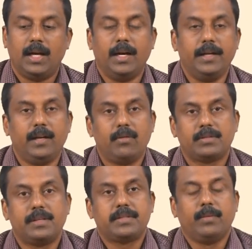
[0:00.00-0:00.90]
And
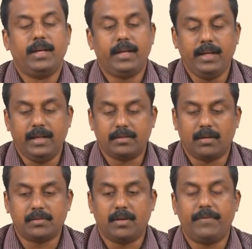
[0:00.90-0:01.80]
inclusion stability is
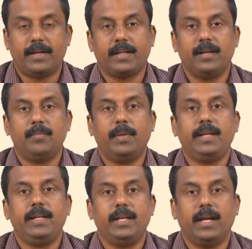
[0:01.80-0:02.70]
also affected by
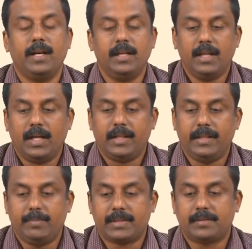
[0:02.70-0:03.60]

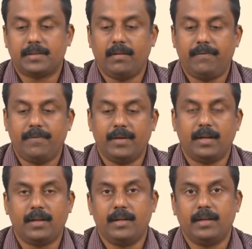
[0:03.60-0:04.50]
the presence of
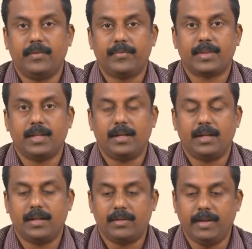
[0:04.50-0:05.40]

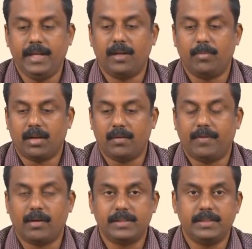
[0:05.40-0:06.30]
varying amount
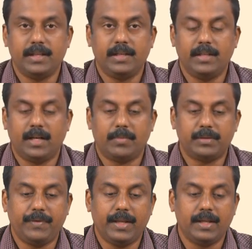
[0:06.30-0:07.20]
of oxygen in the
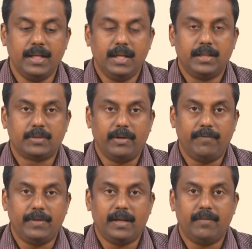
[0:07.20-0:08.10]
atmosphere. So,
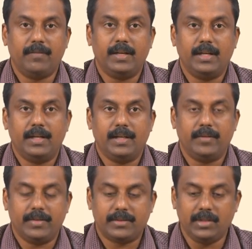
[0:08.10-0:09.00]
if you have uh,
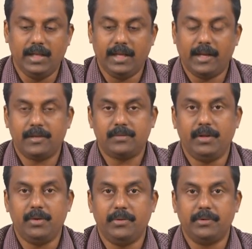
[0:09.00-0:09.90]
uh, shielding gas
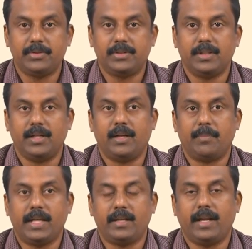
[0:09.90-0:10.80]
when you use uh, or
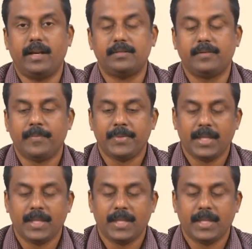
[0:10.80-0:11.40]
backing gas